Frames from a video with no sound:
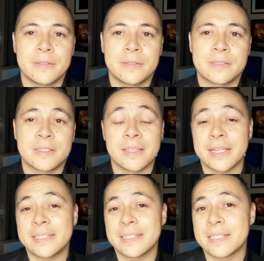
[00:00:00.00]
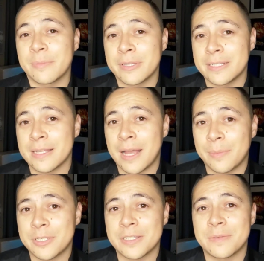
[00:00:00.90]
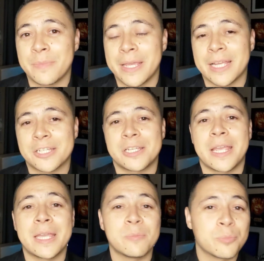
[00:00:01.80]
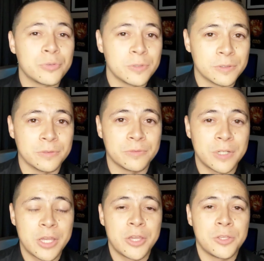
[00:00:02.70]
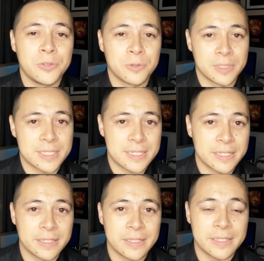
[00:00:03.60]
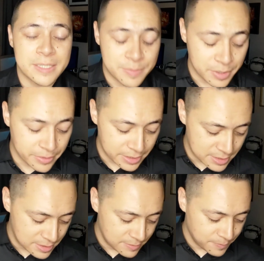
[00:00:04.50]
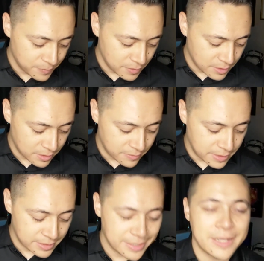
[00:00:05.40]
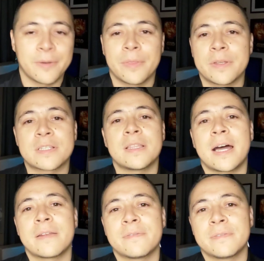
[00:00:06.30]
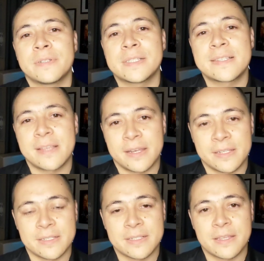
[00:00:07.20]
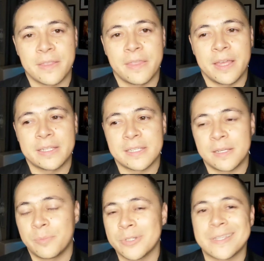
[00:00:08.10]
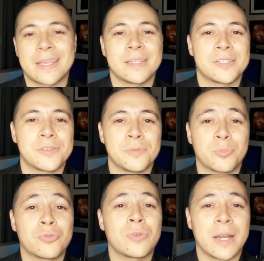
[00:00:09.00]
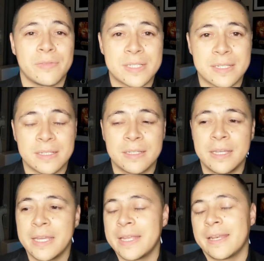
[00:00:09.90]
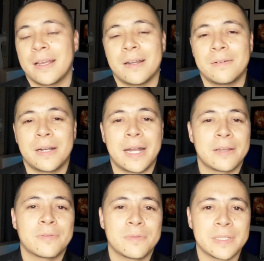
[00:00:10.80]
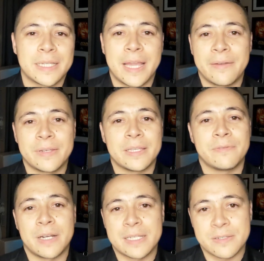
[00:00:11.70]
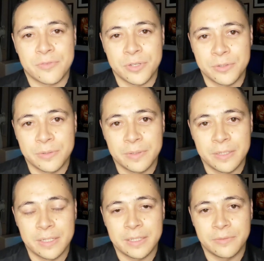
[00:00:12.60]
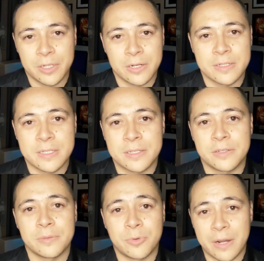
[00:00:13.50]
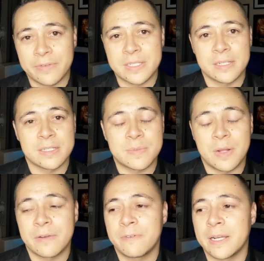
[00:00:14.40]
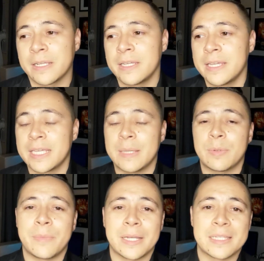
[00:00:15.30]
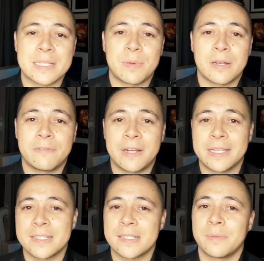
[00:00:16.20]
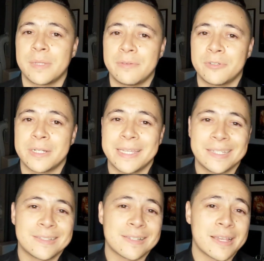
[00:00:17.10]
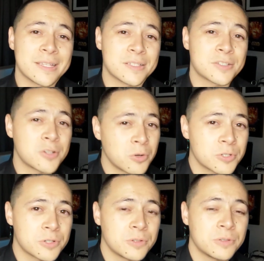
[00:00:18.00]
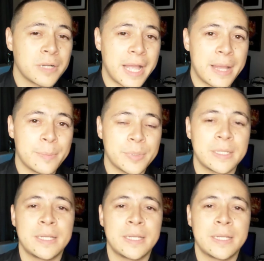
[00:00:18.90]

selecting some of these options may actually improve your listening experience. All right, now there's a lot of settings that pertain to privacy. Now, I don't really have any advice for you in regards to your privacy on Spotify. Keep in mind that Spotify, at some level, is a social app,